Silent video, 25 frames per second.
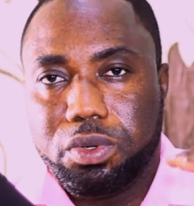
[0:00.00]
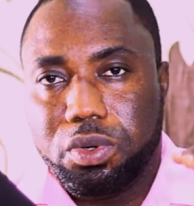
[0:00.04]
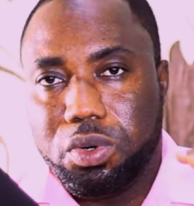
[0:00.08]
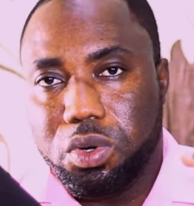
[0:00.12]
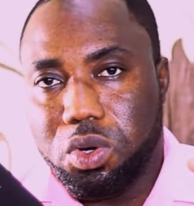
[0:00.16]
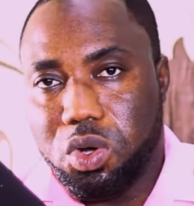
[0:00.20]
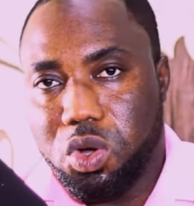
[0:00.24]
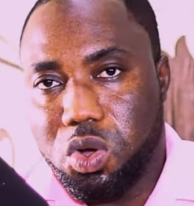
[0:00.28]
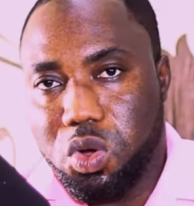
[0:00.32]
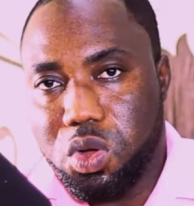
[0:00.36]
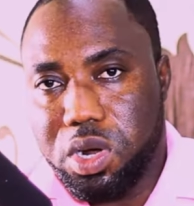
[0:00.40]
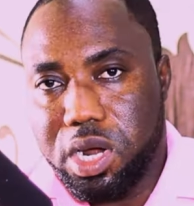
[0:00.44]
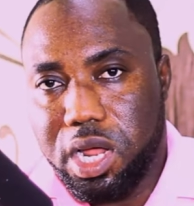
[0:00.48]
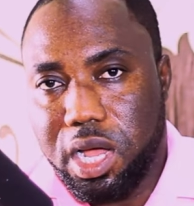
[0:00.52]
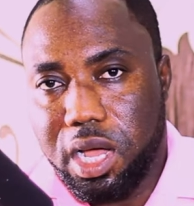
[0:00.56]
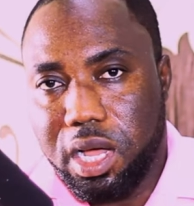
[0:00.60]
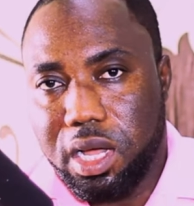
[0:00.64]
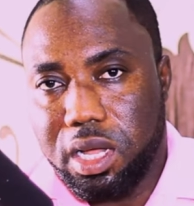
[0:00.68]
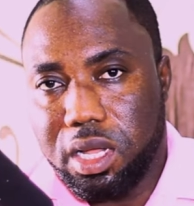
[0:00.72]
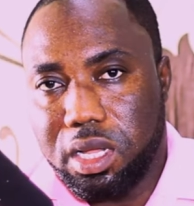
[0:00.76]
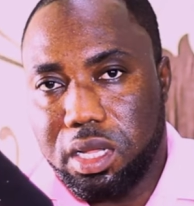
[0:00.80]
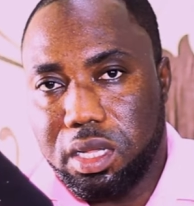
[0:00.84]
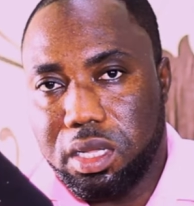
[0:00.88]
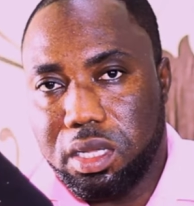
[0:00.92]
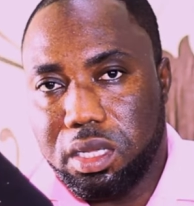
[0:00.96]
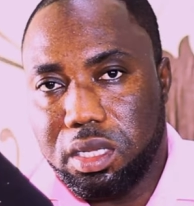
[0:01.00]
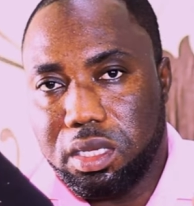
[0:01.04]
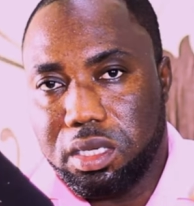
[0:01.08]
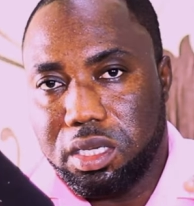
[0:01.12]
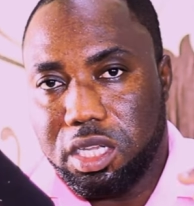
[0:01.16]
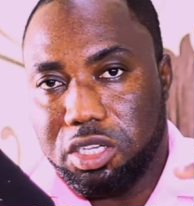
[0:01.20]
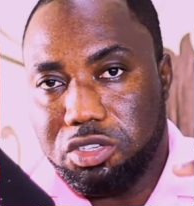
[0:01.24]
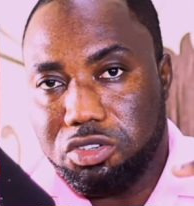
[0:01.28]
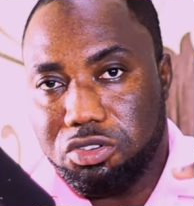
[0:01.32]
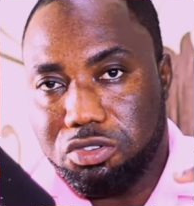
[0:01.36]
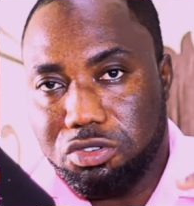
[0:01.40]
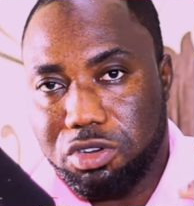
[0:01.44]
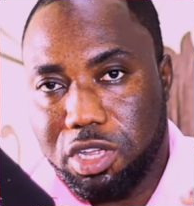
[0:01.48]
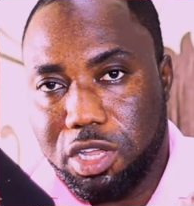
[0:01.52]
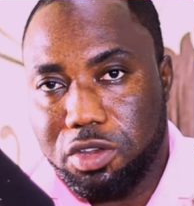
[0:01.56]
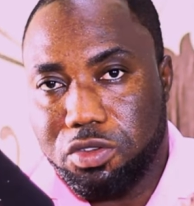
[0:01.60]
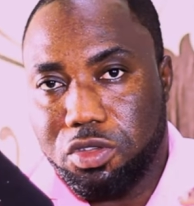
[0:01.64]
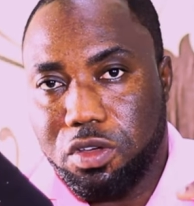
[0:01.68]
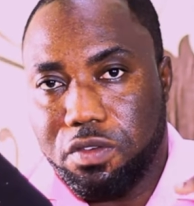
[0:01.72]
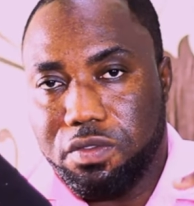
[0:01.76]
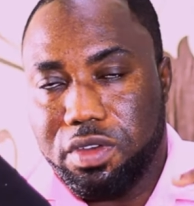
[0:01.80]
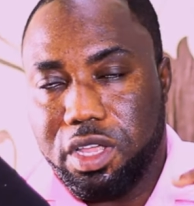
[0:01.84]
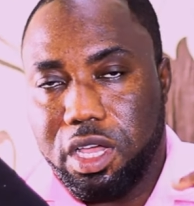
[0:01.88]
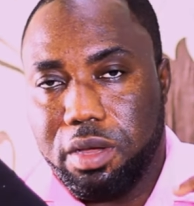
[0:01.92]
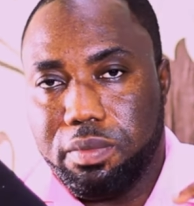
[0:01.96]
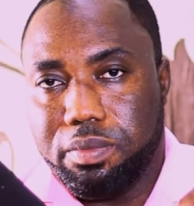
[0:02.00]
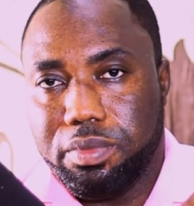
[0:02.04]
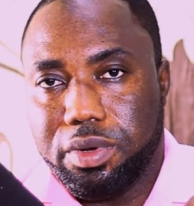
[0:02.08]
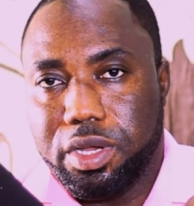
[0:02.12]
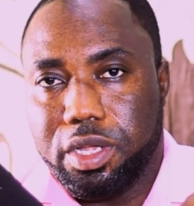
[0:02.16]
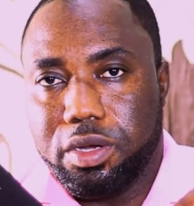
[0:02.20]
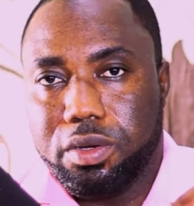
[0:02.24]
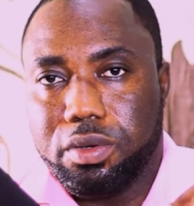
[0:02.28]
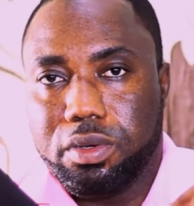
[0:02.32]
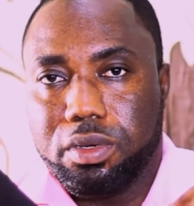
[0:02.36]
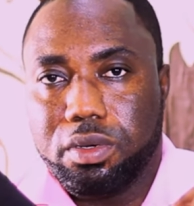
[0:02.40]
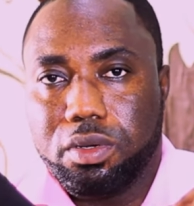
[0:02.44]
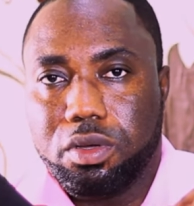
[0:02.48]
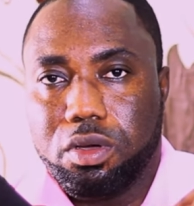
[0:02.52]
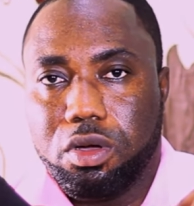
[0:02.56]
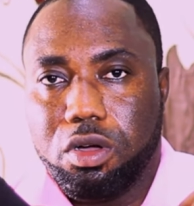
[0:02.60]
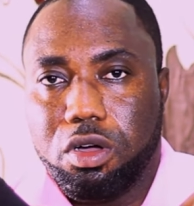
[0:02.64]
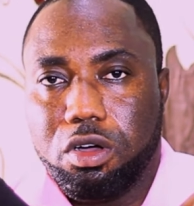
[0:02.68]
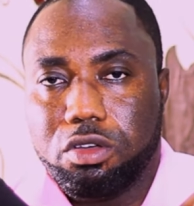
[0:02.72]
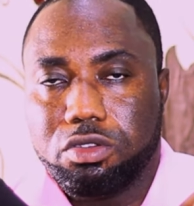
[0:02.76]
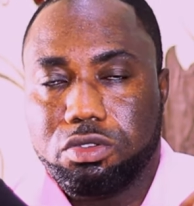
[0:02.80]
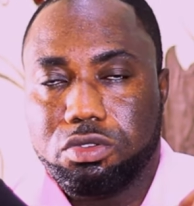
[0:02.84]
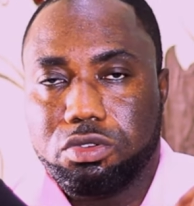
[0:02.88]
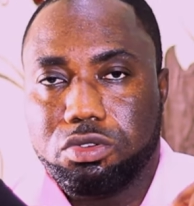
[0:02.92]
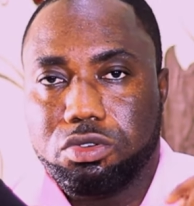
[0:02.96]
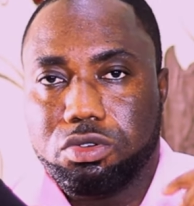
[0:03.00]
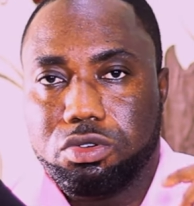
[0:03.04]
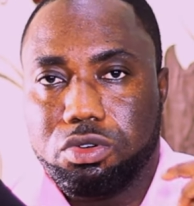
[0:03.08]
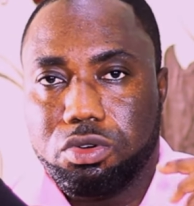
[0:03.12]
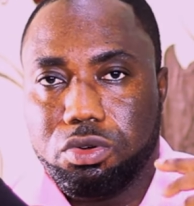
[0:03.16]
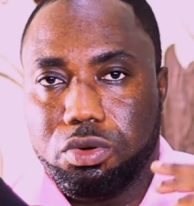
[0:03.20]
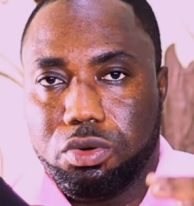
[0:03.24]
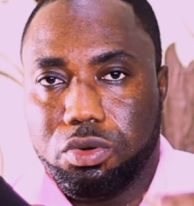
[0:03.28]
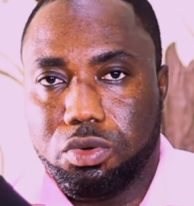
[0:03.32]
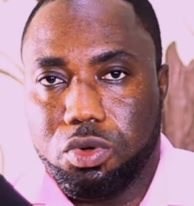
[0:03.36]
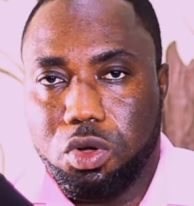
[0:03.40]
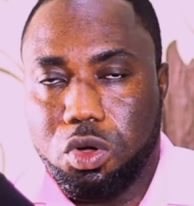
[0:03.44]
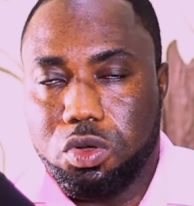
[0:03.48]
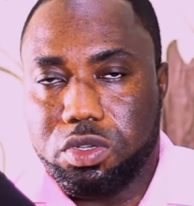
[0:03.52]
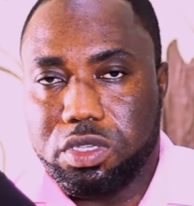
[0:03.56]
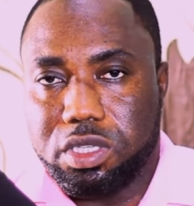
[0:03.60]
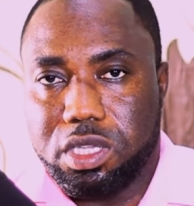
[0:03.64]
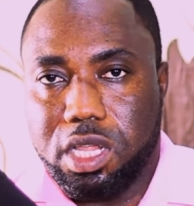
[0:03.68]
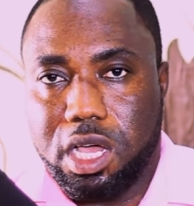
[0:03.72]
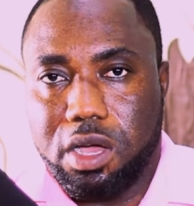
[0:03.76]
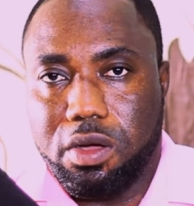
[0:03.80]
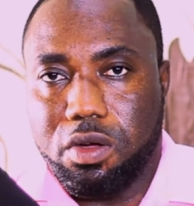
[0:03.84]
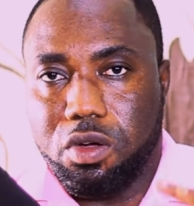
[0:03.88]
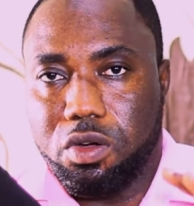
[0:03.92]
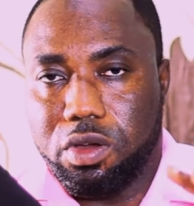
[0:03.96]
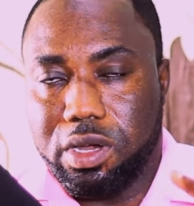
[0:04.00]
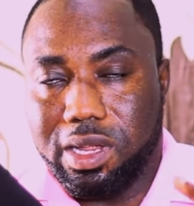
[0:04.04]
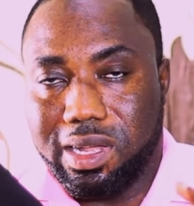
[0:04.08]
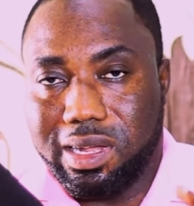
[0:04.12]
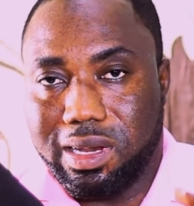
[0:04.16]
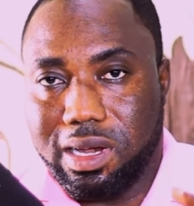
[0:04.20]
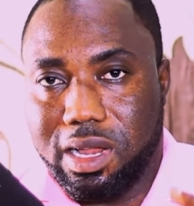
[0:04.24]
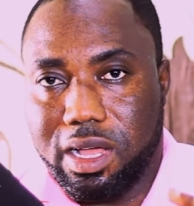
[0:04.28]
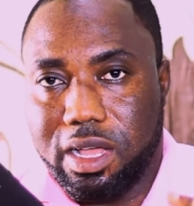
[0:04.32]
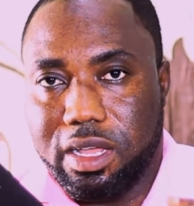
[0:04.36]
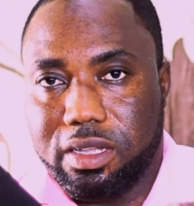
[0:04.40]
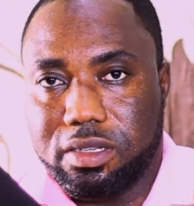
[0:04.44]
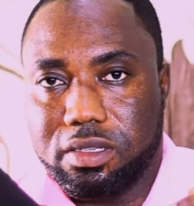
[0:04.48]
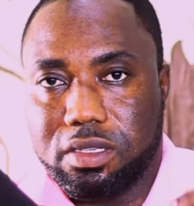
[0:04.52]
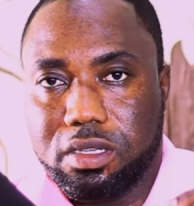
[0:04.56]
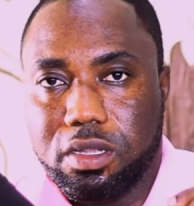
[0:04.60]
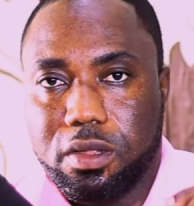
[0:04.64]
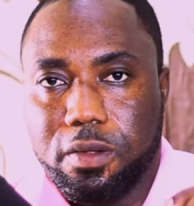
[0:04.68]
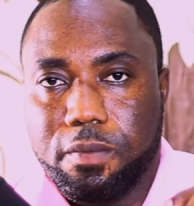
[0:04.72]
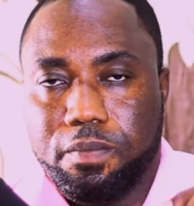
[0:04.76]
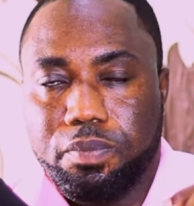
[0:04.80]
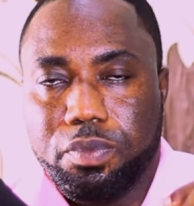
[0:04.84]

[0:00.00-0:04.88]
grow older, the strength of their brain also goes down or declines.